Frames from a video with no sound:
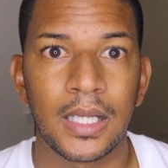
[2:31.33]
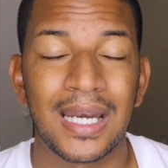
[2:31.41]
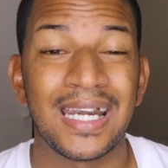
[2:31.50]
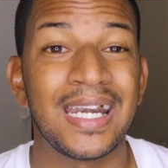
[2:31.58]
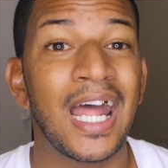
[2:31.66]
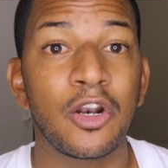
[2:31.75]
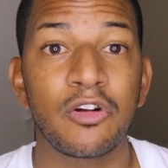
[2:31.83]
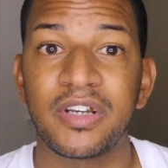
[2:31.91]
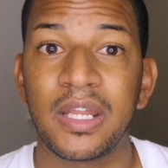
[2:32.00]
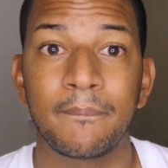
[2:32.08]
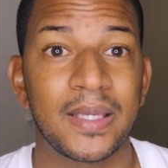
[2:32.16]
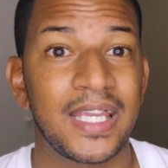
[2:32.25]
None of
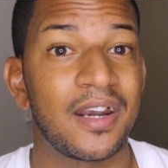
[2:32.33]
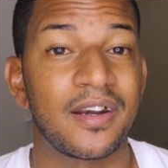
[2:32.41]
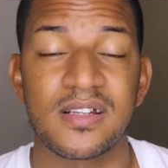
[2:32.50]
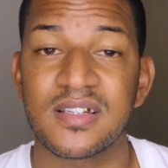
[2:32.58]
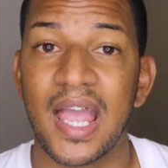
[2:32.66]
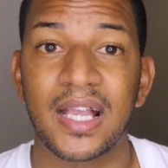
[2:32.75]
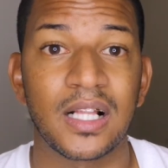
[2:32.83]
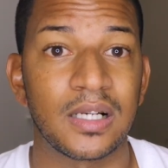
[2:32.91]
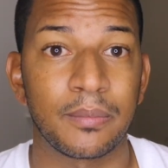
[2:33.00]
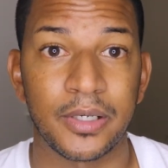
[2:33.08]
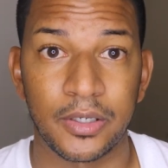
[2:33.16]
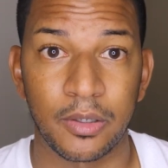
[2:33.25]
them can
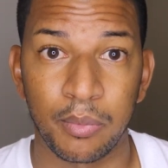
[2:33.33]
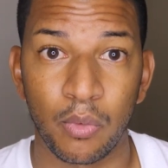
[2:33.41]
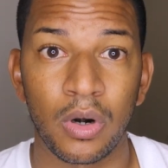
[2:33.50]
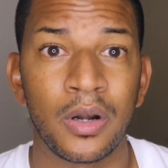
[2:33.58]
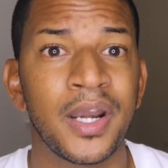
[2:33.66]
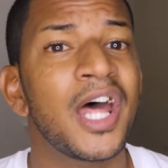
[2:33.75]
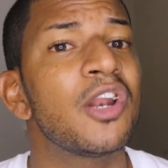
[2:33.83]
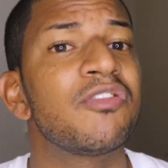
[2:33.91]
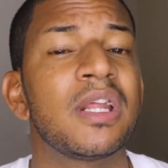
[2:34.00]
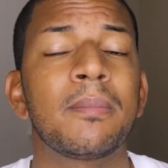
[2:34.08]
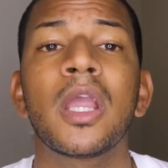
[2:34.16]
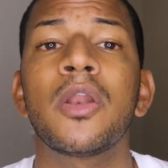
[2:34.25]
recycle the ball. None of
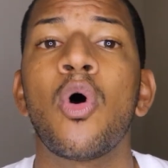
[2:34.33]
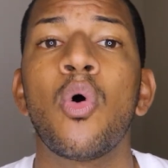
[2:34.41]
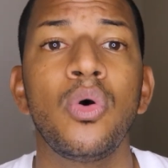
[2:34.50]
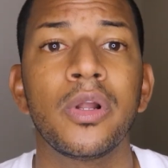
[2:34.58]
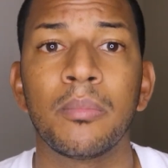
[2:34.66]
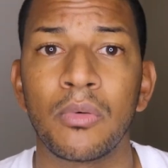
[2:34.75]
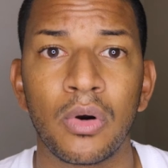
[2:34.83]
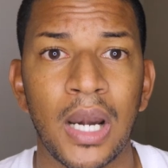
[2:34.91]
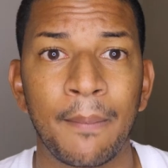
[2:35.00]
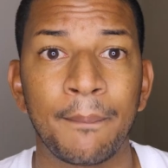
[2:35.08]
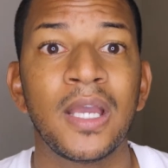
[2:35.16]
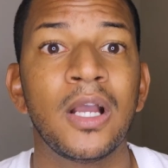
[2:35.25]
them can hold the ball
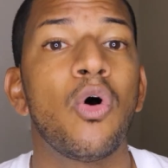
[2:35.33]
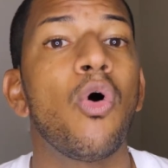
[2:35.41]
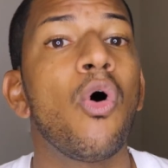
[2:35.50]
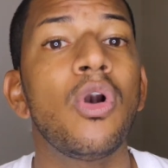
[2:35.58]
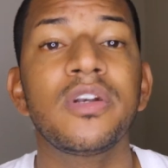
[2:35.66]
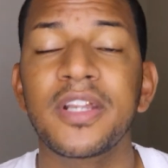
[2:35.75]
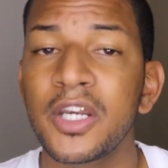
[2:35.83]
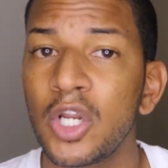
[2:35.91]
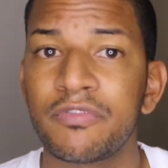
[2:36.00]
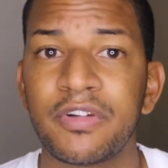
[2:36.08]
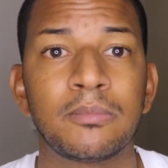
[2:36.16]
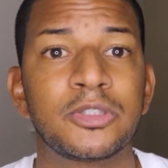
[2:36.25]
up. All 3
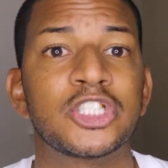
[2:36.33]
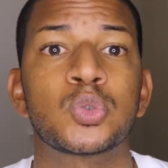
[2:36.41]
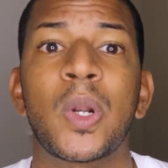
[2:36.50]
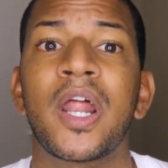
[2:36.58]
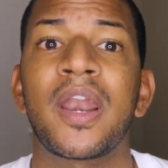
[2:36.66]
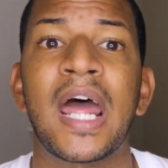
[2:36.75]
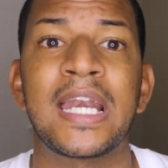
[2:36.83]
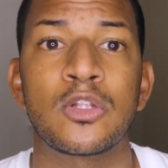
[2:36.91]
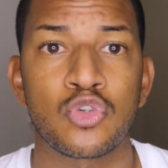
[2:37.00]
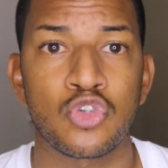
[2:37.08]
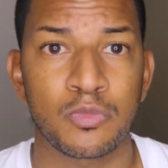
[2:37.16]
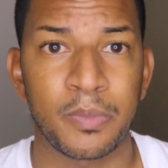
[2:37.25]
of them just want to run
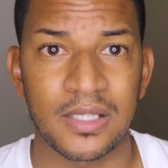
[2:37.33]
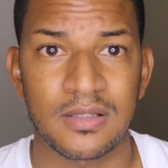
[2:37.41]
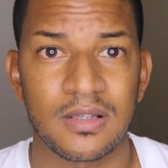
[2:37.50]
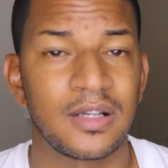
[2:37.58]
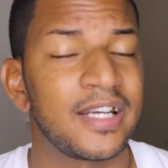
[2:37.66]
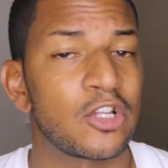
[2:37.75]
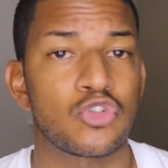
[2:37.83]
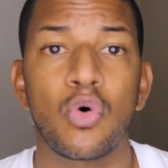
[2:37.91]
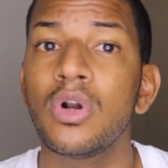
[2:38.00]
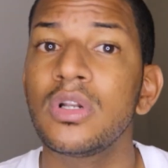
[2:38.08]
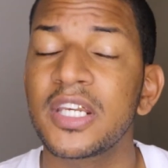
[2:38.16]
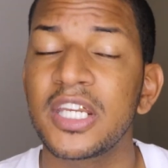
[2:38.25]
into space. That's
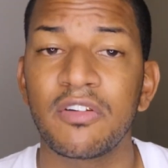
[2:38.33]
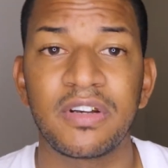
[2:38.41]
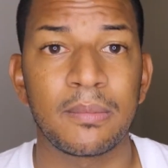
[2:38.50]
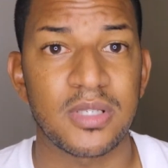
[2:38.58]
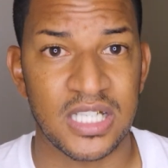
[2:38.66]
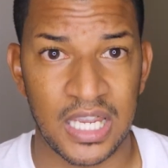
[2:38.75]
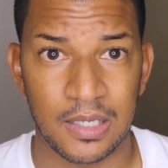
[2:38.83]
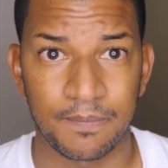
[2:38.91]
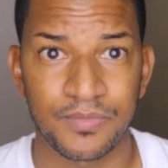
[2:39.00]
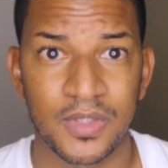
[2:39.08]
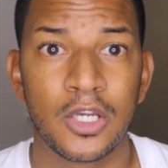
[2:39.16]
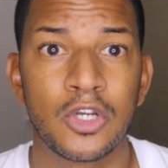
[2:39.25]
all 3 of them's game.
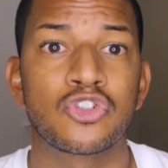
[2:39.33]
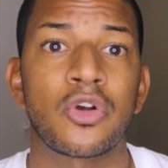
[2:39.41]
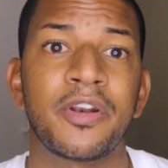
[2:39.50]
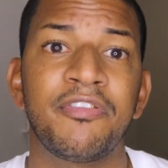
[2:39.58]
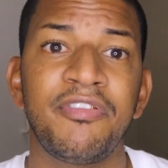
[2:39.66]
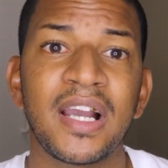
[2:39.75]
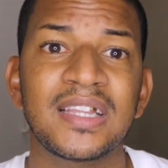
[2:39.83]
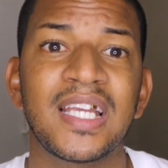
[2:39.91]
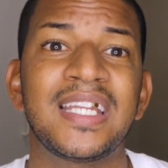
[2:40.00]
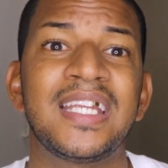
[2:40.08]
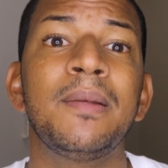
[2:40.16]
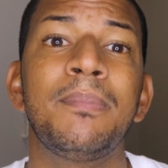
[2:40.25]
So the fact
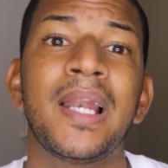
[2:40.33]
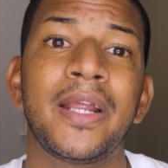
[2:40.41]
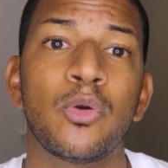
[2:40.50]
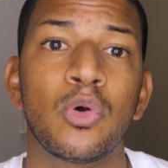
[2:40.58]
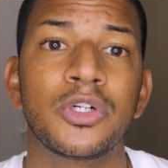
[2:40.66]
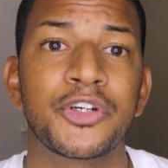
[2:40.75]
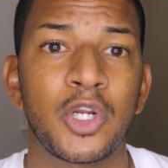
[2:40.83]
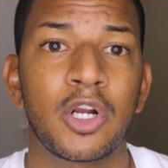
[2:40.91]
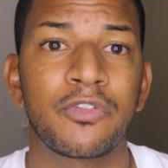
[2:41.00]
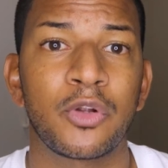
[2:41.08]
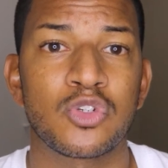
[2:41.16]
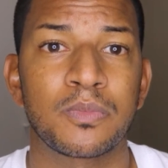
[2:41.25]
that he played all 3
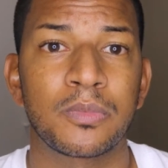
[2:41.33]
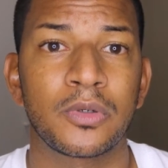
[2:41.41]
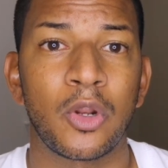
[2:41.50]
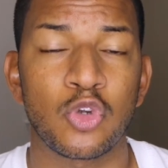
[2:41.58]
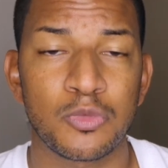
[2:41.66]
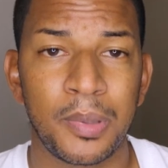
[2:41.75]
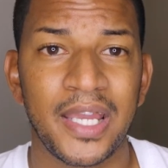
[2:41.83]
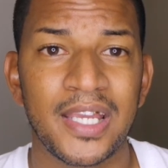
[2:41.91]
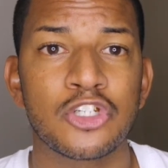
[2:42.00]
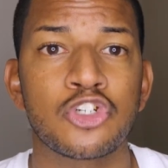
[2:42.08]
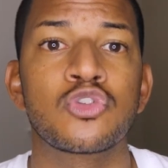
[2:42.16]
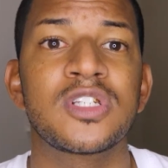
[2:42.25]
of those
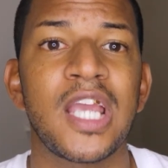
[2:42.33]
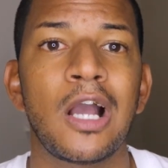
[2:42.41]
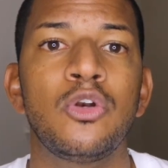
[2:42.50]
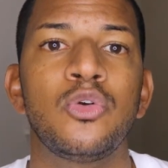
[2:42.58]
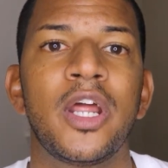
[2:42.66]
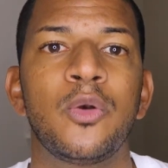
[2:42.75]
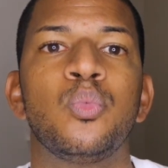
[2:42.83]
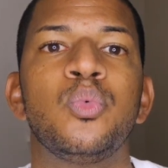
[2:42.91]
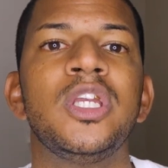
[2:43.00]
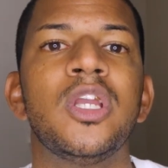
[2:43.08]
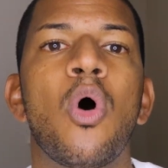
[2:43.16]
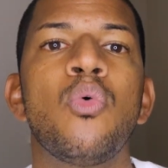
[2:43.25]
players should tell you that
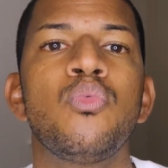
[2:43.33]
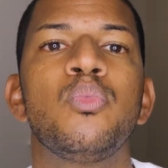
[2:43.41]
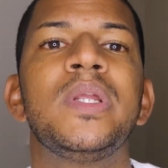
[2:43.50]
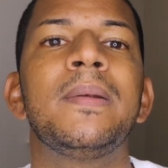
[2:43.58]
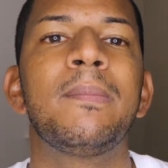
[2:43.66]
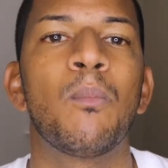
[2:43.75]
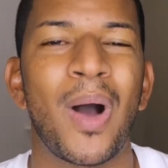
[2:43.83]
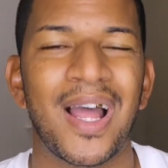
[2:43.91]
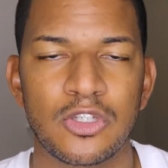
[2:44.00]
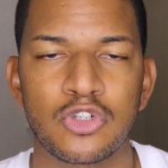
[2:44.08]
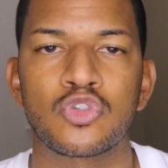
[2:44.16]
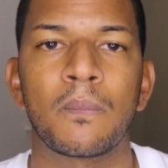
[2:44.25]
we only
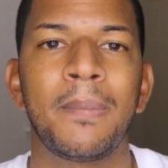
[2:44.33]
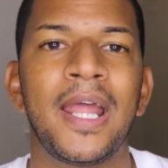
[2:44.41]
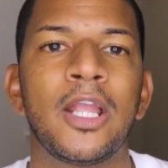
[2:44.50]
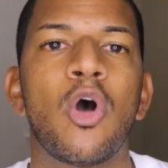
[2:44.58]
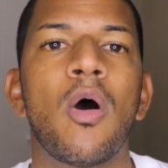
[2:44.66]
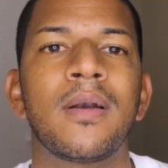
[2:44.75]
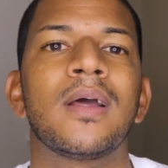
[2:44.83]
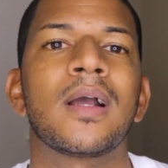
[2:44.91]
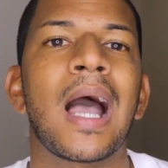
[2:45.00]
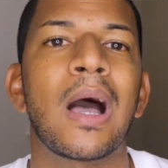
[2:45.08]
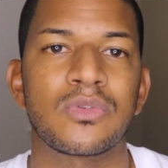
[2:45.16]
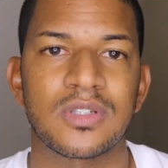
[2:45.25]
wanted to play on the
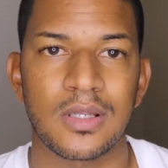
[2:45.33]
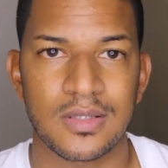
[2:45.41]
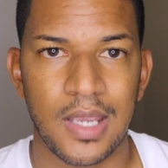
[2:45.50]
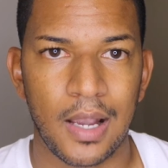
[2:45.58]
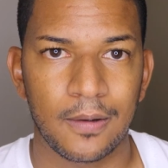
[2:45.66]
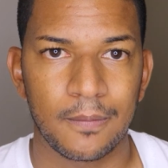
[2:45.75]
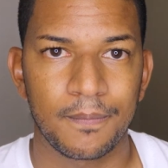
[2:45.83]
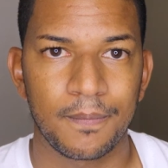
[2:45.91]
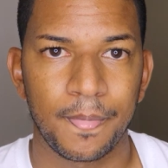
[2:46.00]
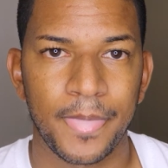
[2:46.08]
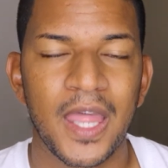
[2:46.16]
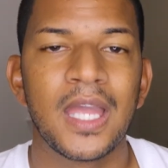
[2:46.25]
counter attack.
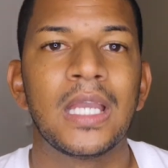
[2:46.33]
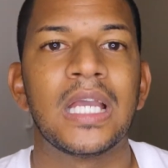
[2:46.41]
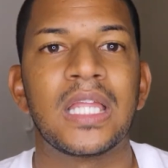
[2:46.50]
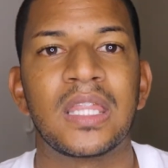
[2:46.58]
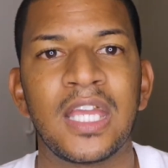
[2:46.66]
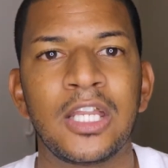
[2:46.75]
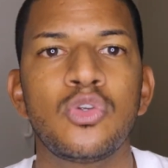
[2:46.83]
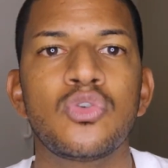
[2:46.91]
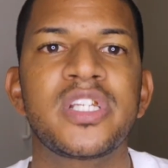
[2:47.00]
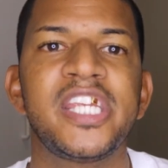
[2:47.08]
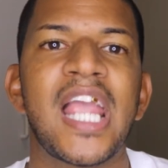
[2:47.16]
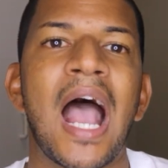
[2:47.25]
Then you
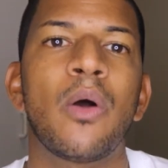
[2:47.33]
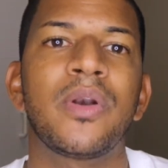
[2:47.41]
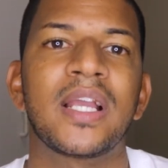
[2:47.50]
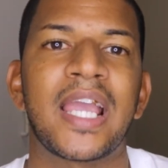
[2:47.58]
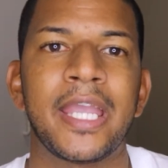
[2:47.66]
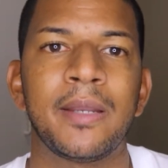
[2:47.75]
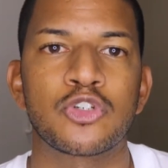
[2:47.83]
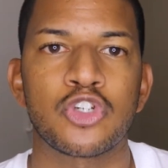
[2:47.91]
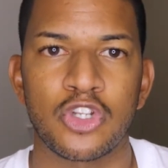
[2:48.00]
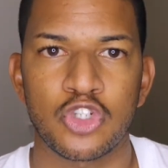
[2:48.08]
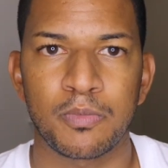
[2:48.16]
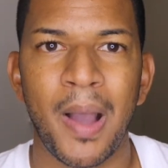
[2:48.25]
see how the game
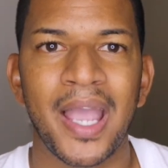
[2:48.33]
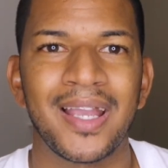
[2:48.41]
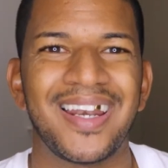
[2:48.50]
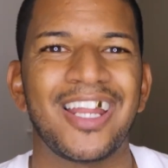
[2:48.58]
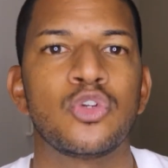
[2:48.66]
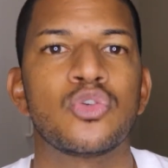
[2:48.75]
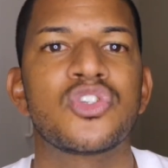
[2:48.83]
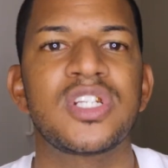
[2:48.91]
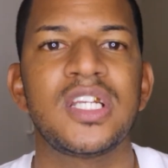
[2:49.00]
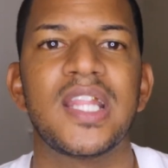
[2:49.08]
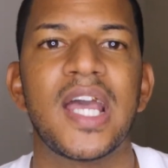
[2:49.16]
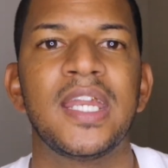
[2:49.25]
transpired, and you
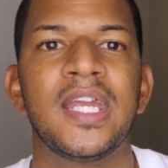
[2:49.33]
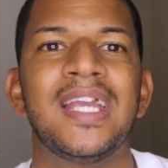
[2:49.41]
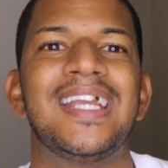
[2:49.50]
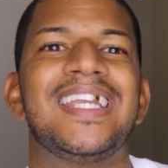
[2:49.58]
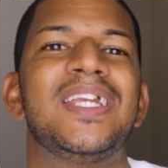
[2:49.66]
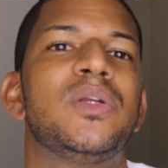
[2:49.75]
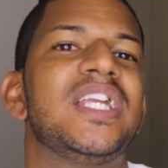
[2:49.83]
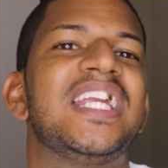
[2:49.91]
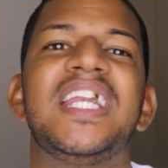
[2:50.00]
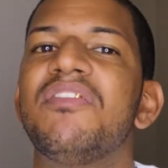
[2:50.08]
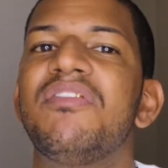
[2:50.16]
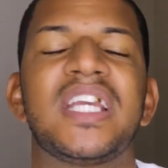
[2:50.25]
see that he
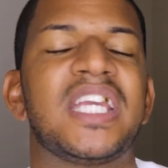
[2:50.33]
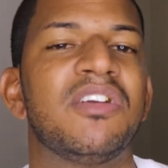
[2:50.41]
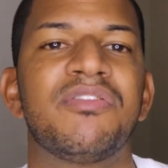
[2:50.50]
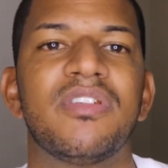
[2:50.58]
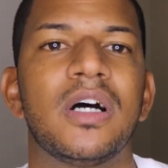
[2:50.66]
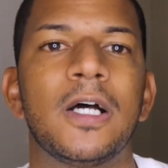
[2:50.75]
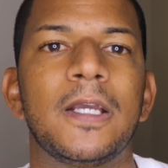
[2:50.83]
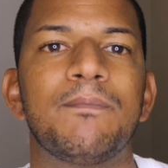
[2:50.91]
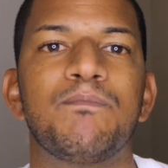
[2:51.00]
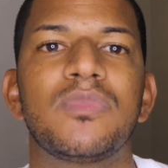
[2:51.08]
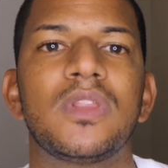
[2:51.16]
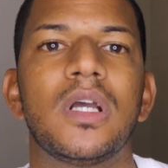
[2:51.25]
never give
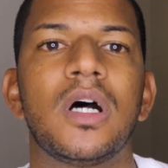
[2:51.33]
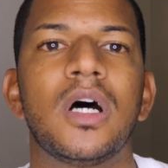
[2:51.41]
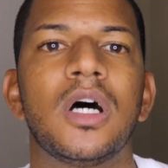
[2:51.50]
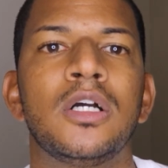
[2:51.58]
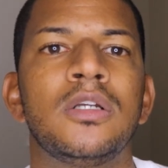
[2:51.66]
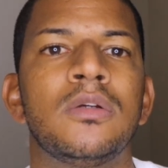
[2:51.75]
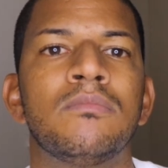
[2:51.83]
the